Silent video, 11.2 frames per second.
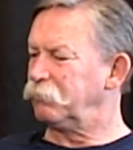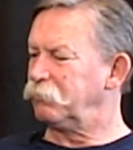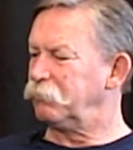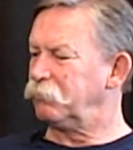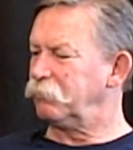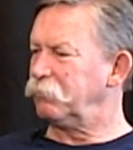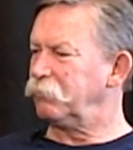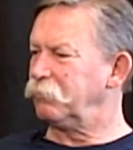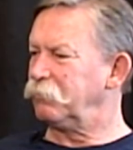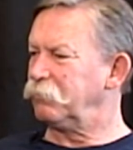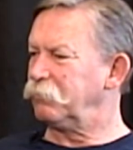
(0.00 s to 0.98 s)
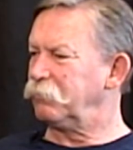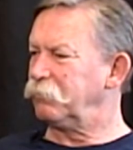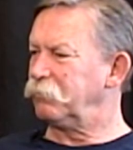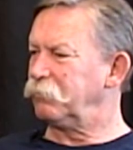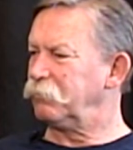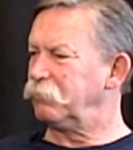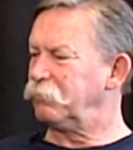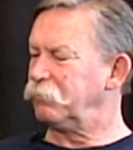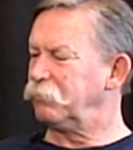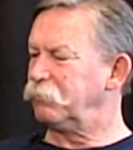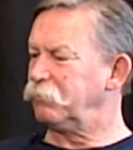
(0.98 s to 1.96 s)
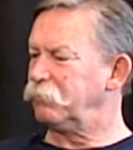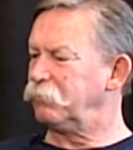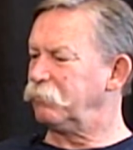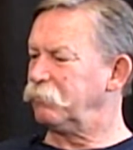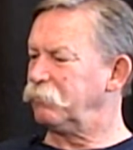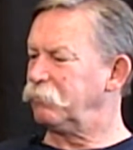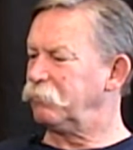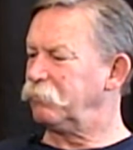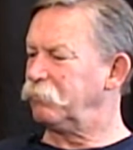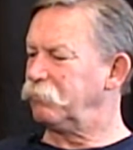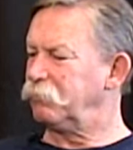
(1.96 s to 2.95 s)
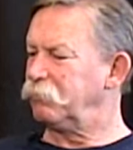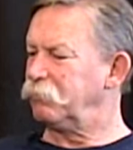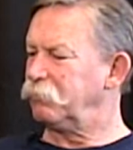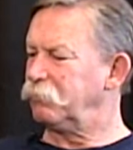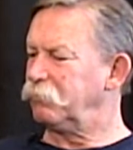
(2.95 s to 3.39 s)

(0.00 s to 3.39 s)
This person isn't speaking.